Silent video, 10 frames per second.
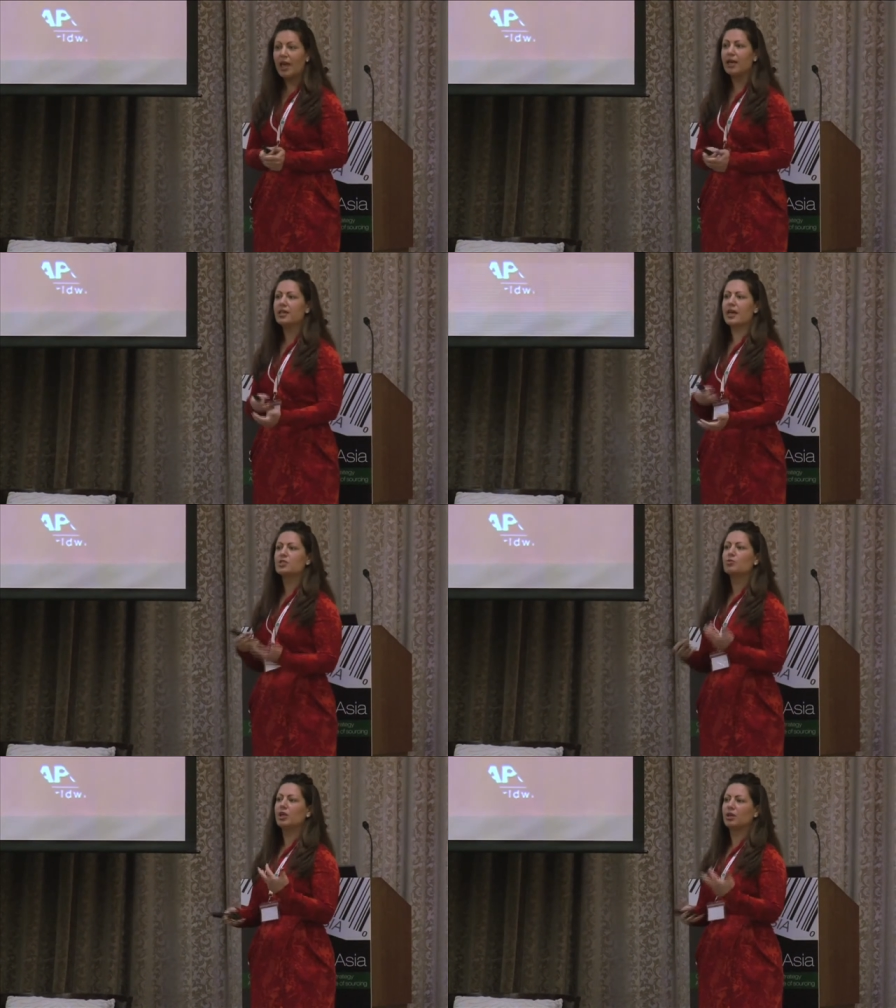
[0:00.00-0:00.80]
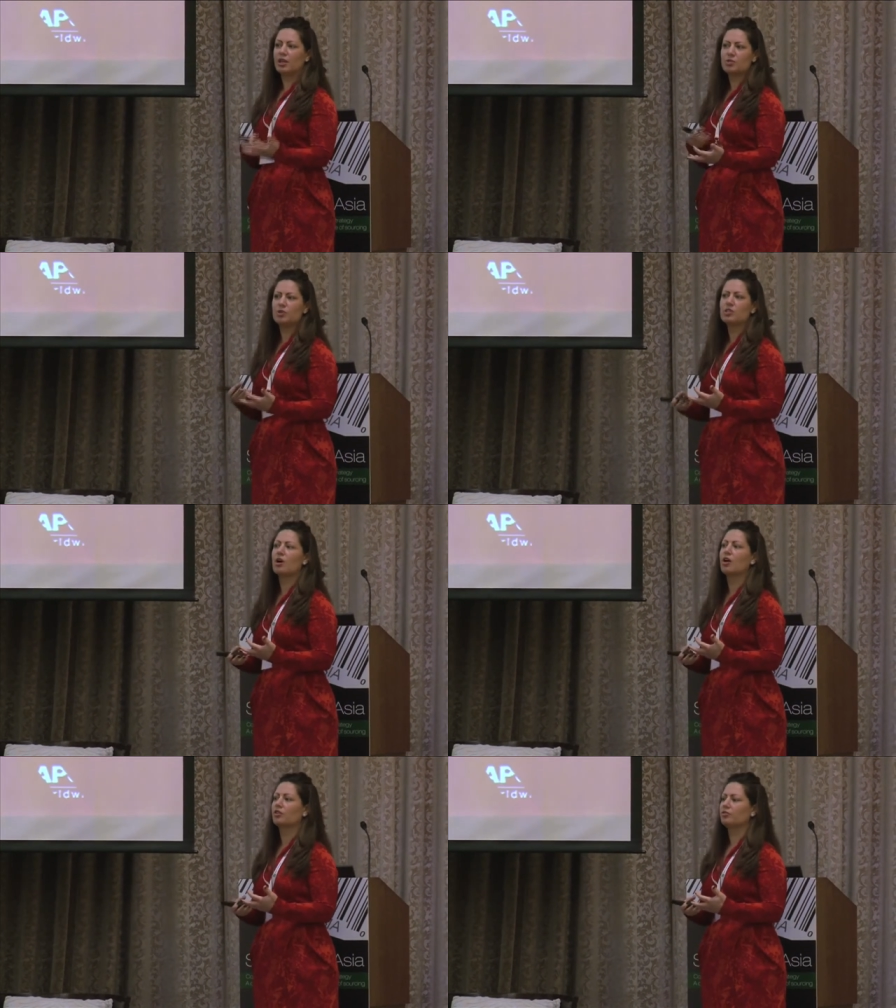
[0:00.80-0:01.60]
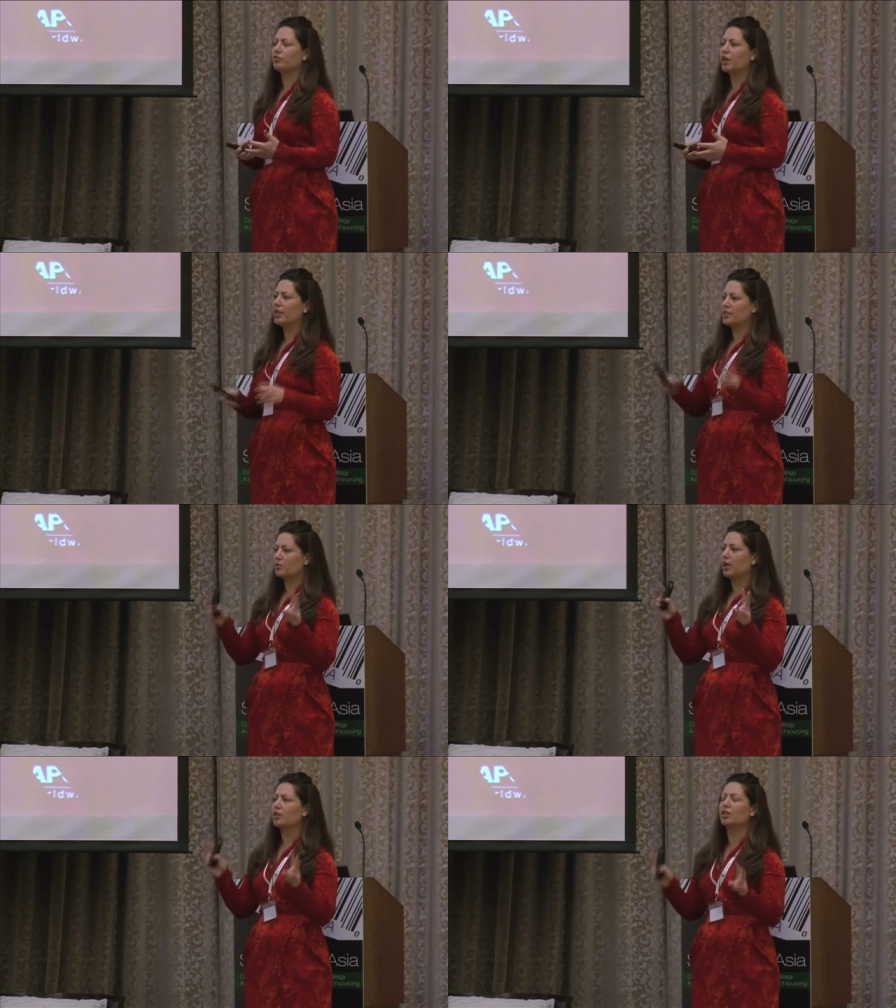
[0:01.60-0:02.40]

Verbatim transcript: And as we, as we saw the phrase, right,